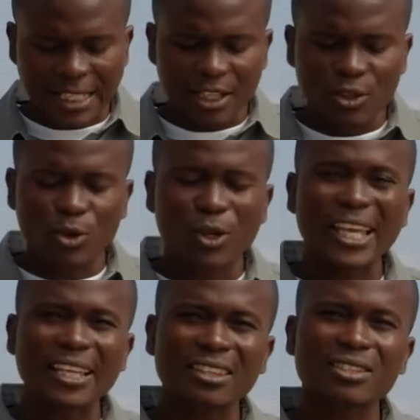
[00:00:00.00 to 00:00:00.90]
And then you
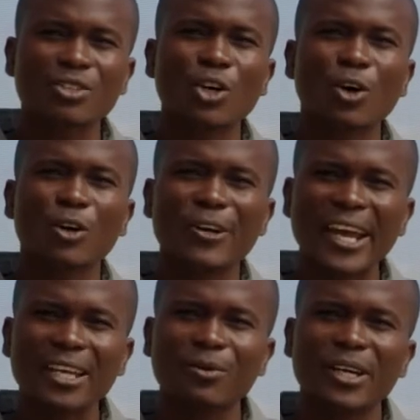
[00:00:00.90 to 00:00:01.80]
get your
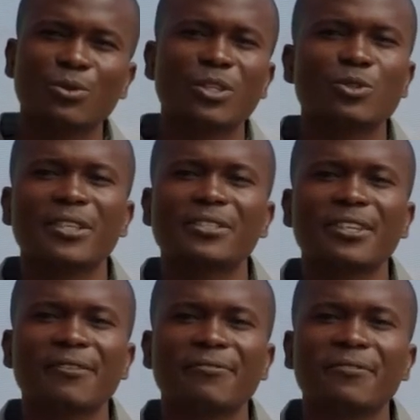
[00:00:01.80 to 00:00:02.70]
grain weight, which was
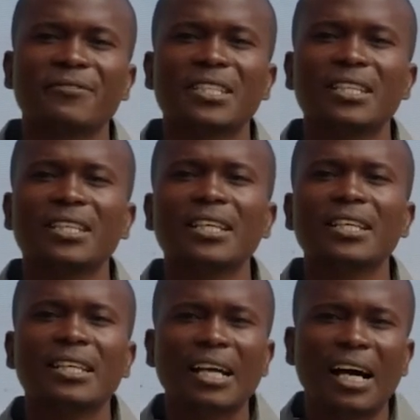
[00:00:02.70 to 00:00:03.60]
350,
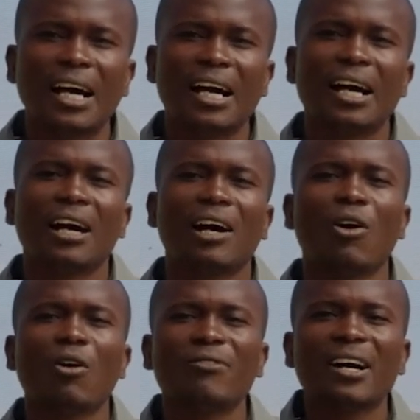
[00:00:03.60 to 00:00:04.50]

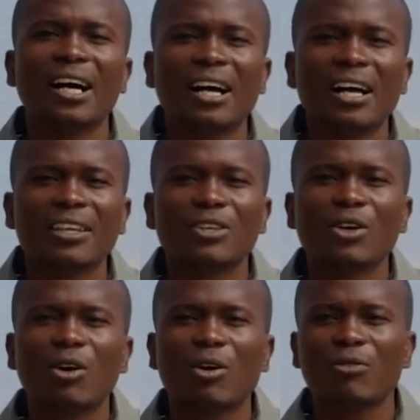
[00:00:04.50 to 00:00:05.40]
over
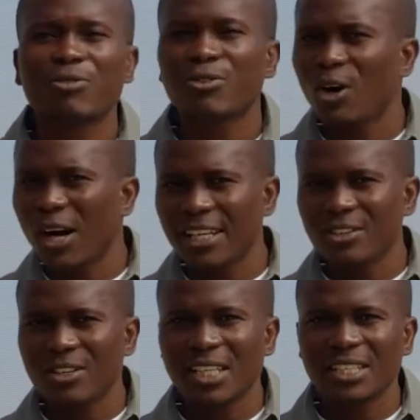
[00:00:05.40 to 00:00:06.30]
your
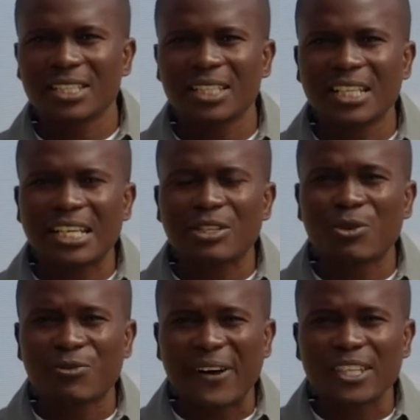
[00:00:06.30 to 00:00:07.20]
400,
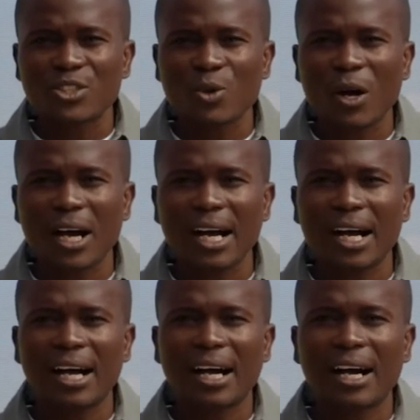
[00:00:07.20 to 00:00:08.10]
you find you
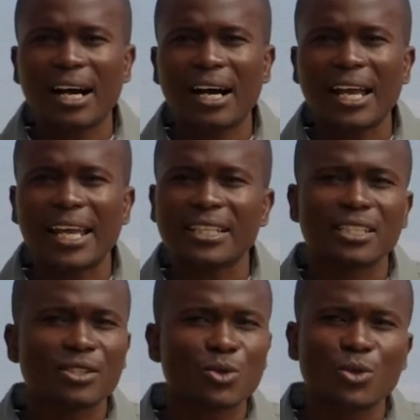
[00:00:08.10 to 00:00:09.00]
are
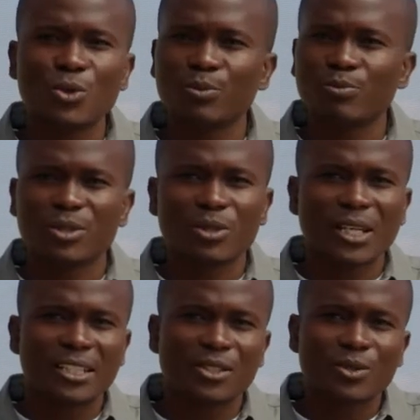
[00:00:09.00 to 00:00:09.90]

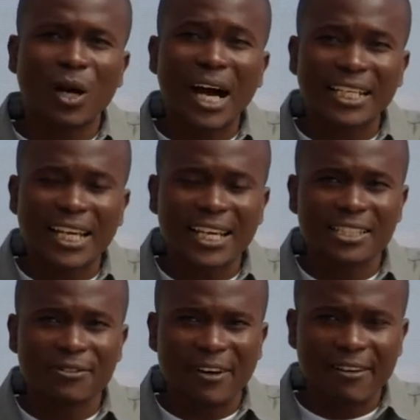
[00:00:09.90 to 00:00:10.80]
between 82 and
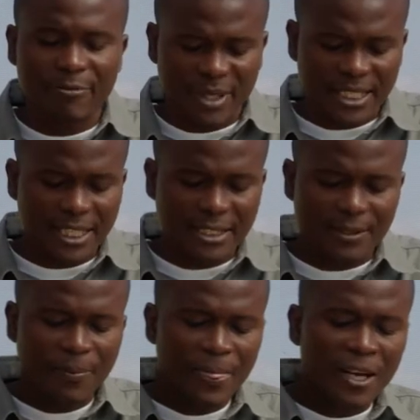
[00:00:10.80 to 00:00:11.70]

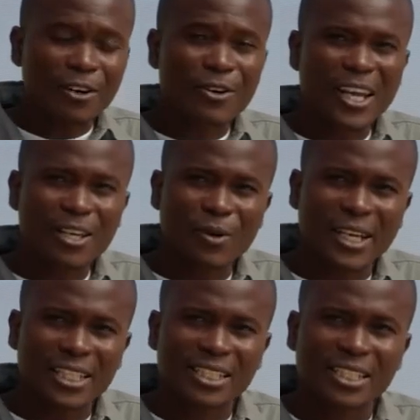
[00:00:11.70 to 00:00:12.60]
85% grain
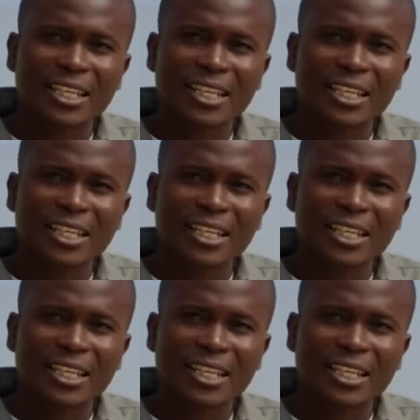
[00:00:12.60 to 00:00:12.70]
weight.